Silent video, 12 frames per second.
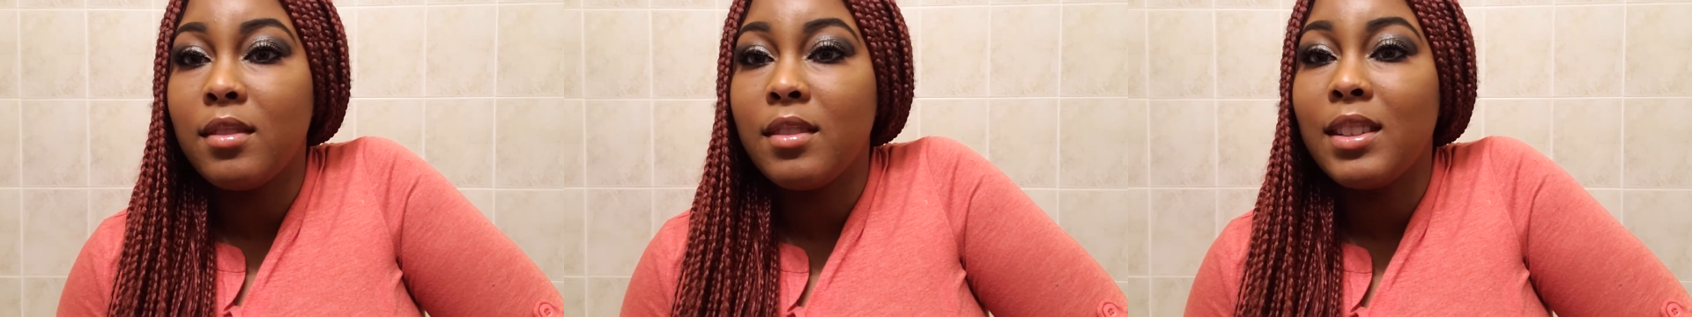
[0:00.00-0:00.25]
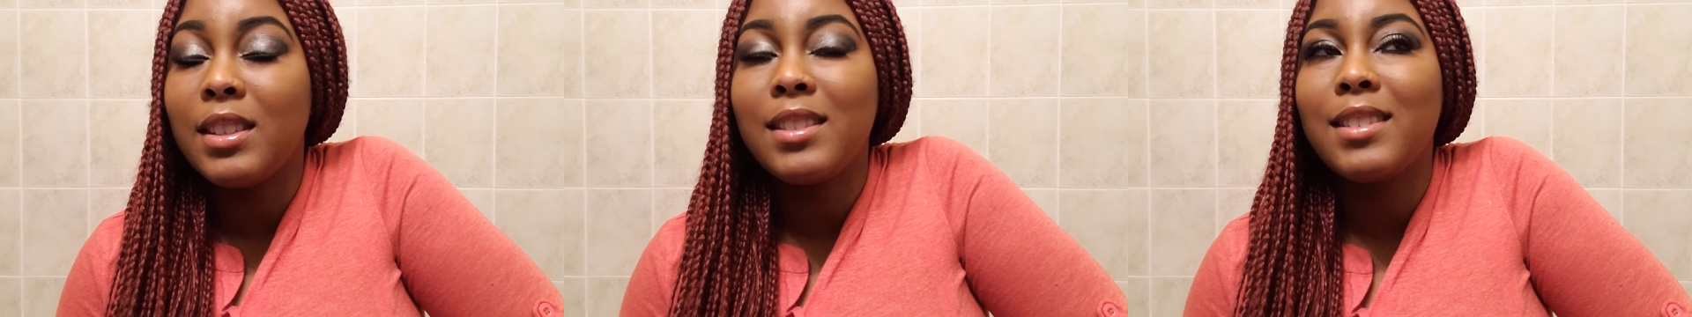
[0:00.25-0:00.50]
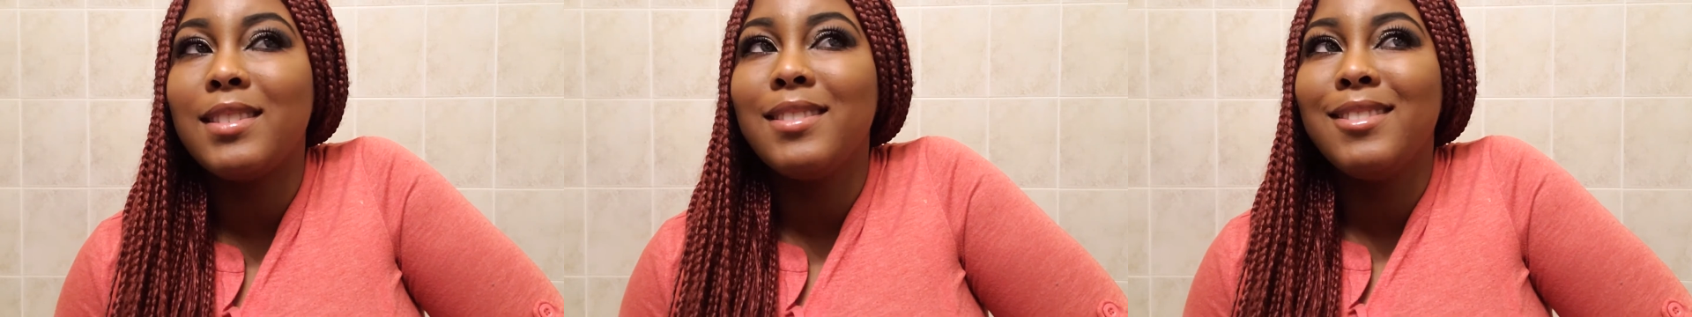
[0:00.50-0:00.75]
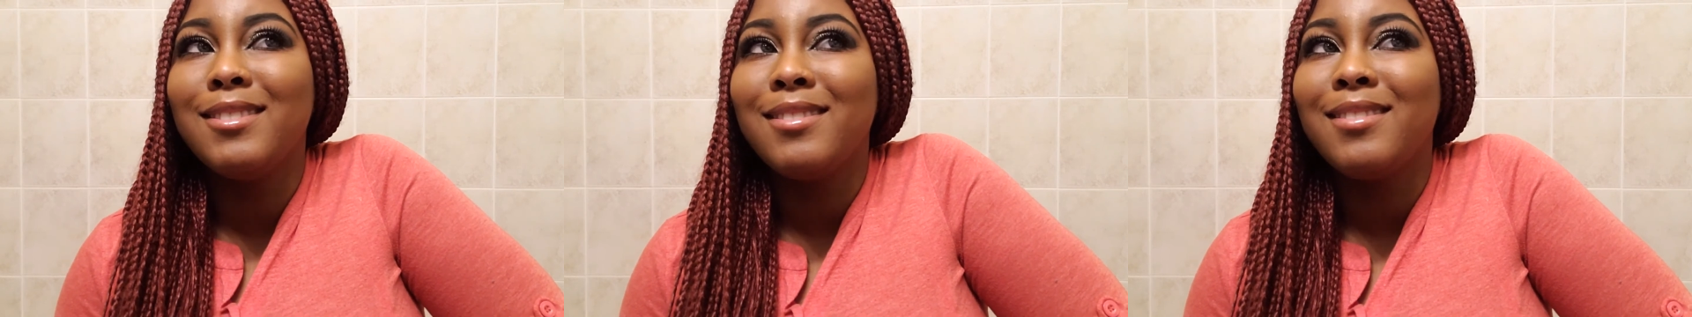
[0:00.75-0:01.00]
This
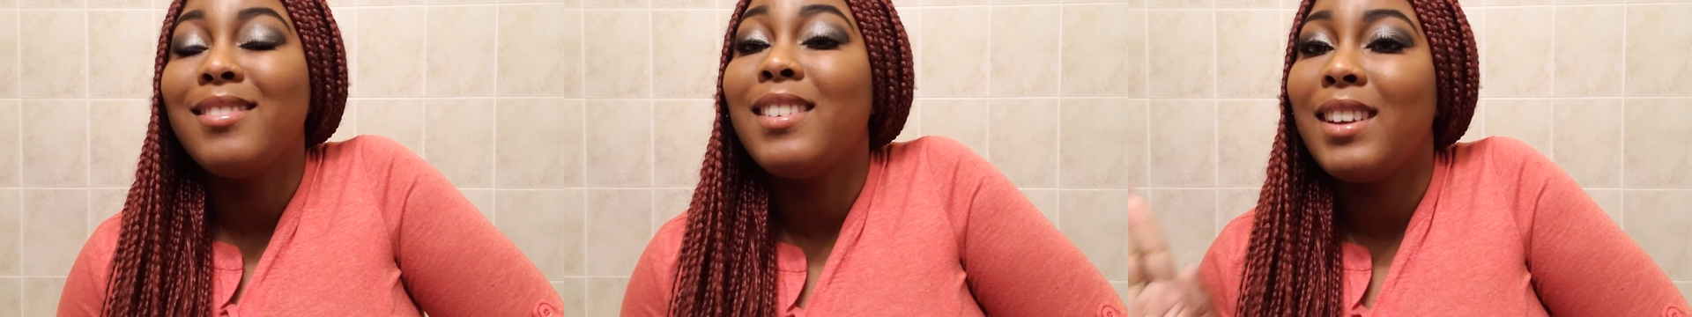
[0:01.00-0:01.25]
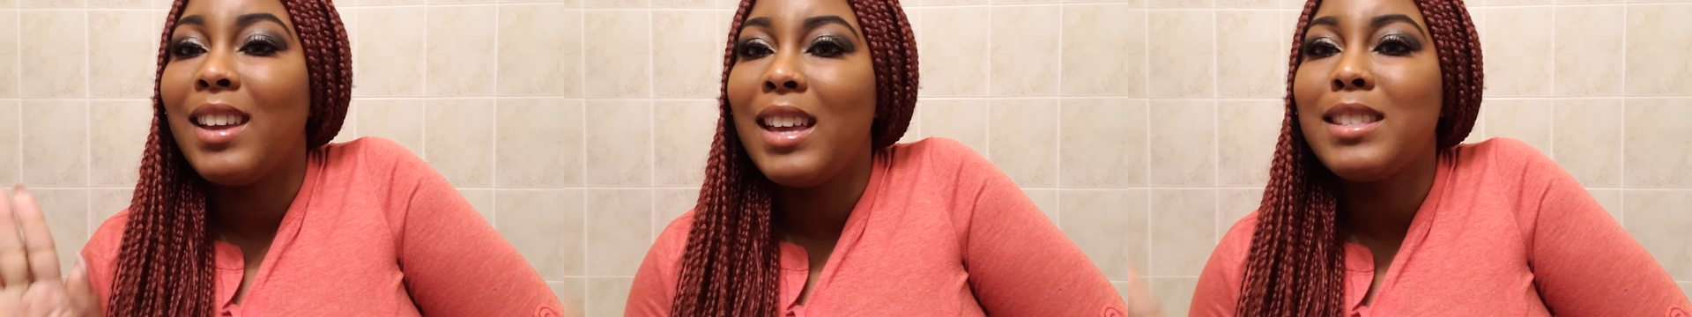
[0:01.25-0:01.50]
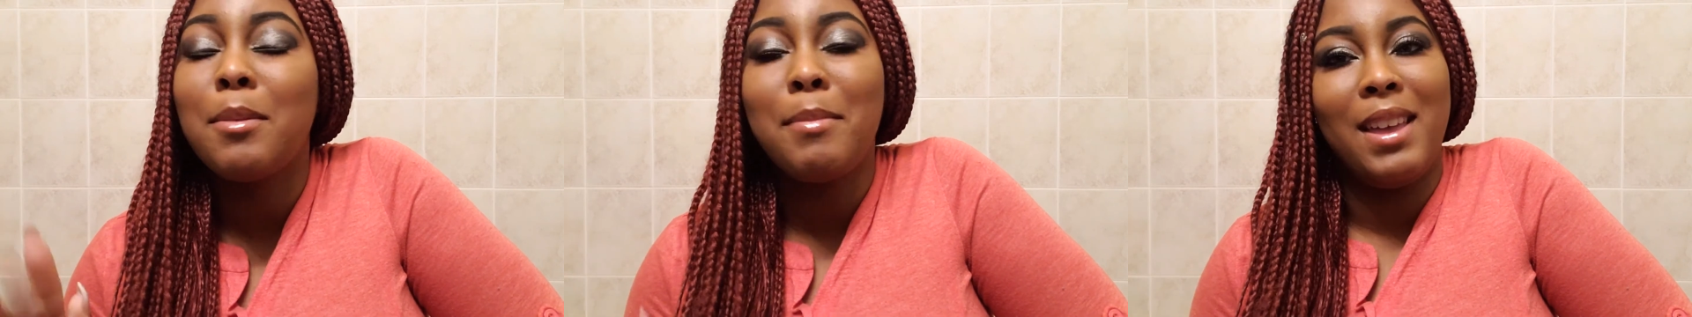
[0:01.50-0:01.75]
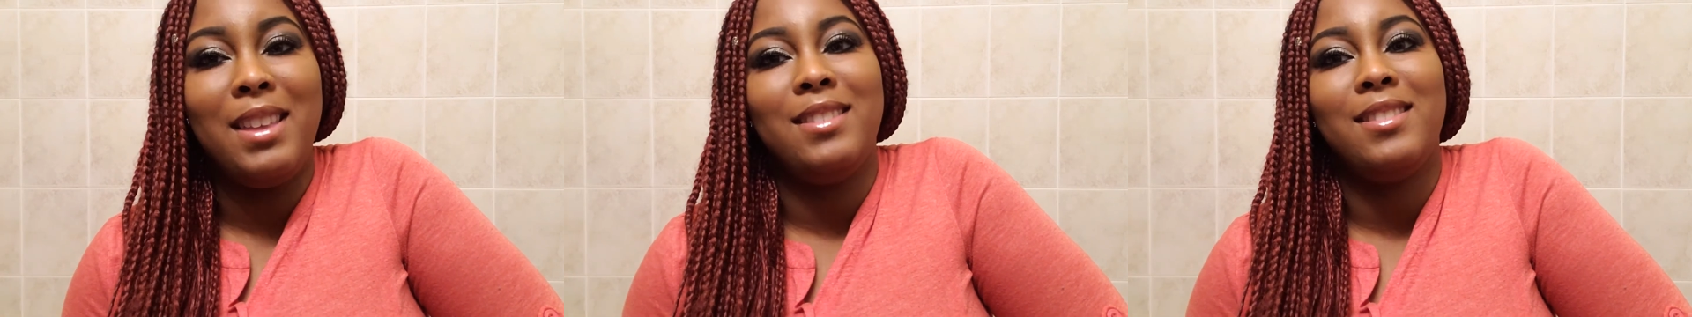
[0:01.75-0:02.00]
is a
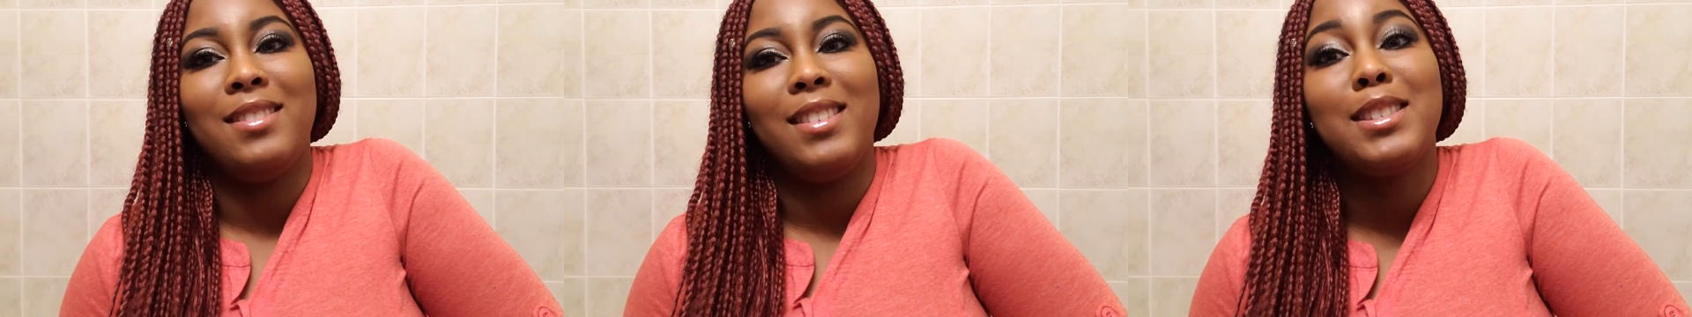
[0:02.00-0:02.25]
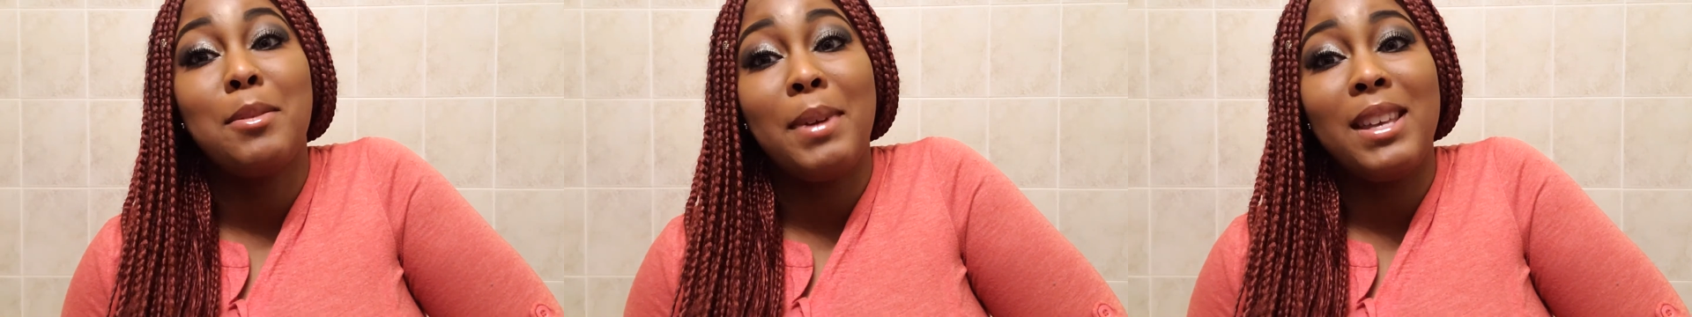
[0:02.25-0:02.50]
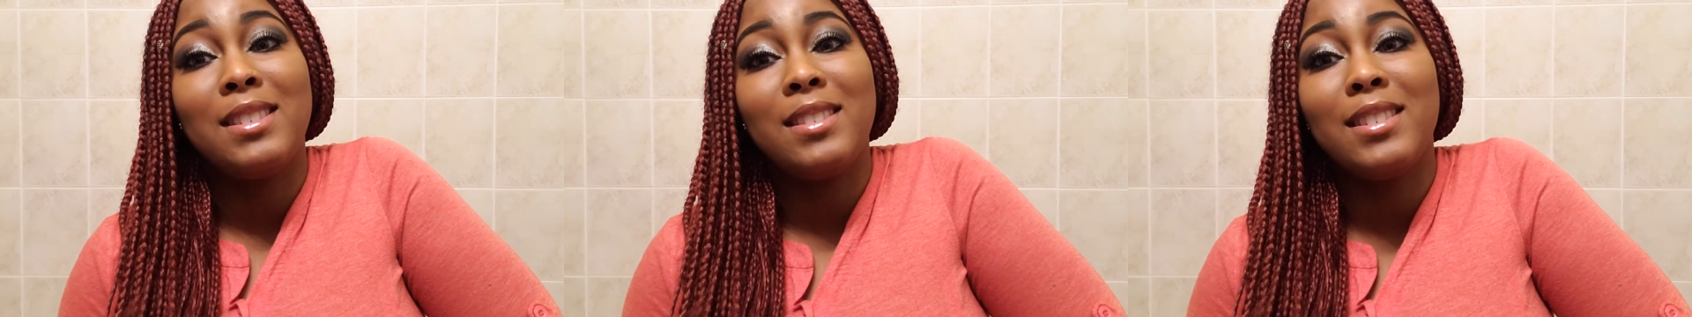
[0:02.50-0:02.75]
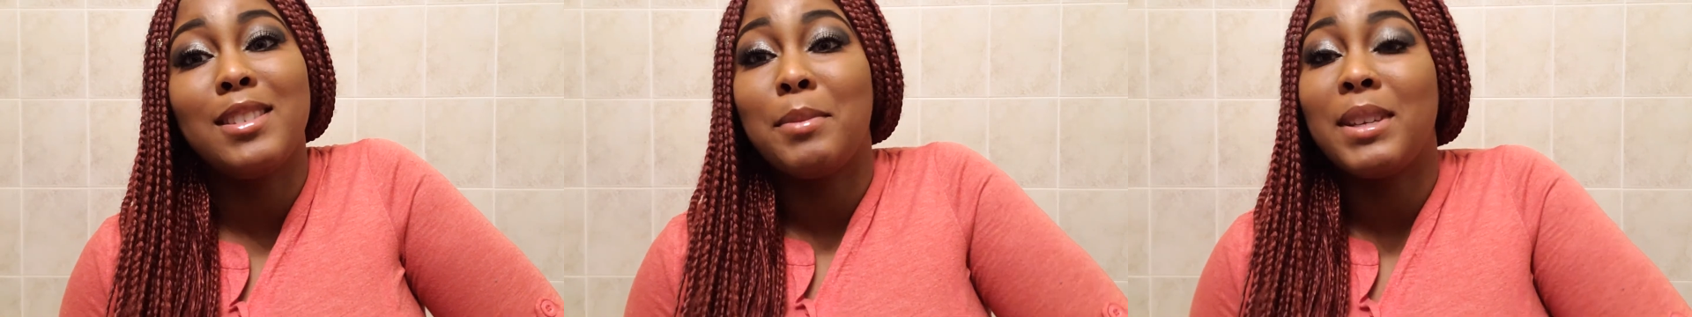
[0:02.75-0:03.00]
mess. It's a mess.
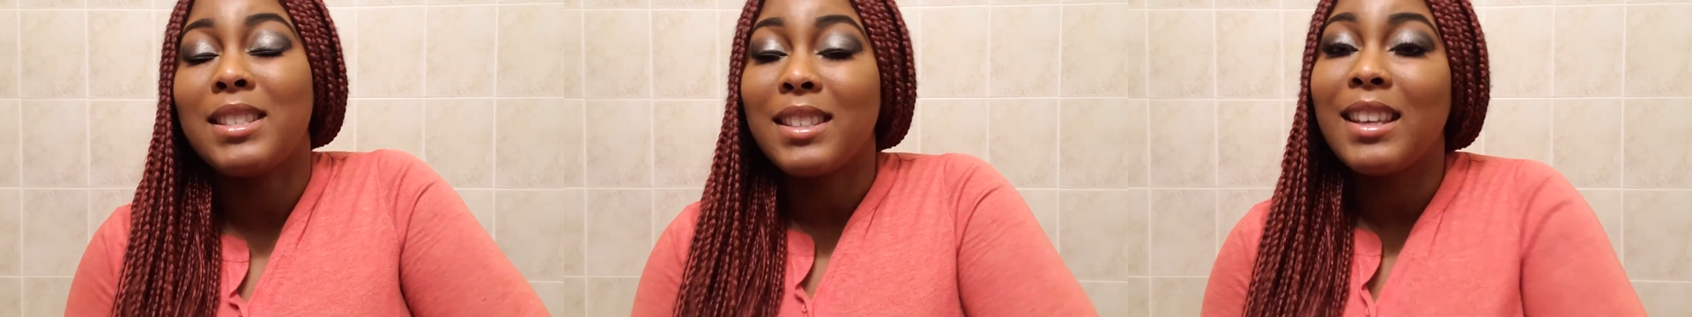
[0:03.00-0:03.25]
It's a mess.